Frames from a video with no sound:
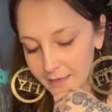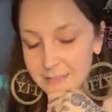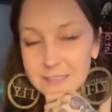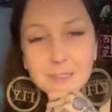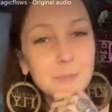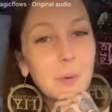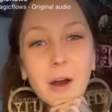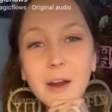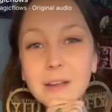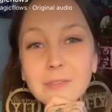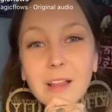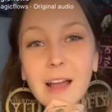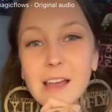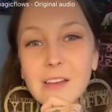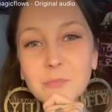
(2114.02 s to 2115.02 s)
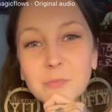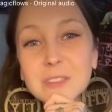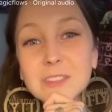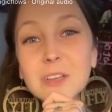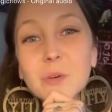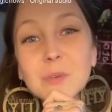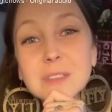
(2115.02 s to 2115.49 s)
it's part of life,
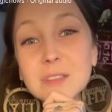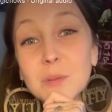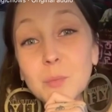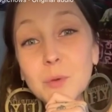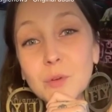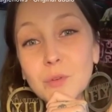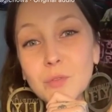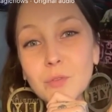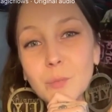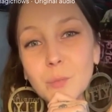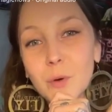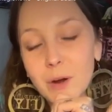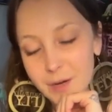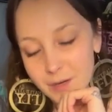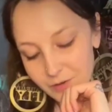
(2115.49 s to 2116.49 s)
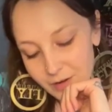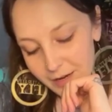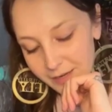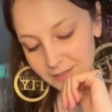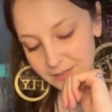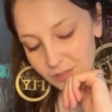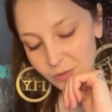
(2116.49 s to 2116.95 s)
but so is the beautiful part,
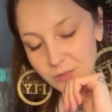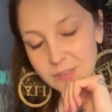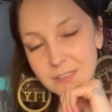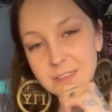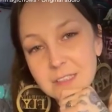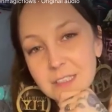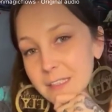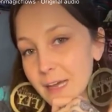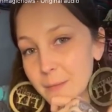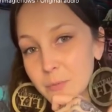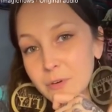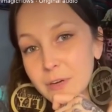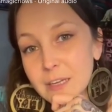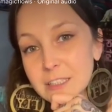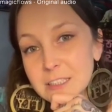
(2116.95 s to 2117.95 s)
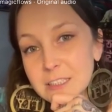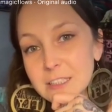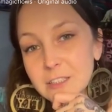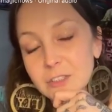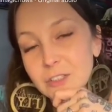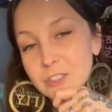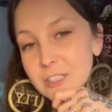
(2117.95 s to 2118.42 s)
right? So is this
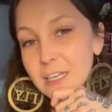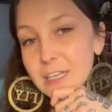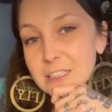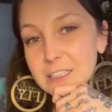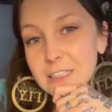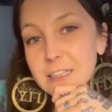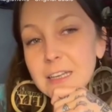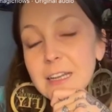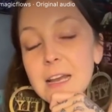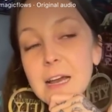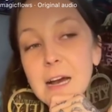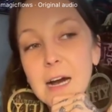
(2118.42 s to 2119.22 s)
collaboration and creation.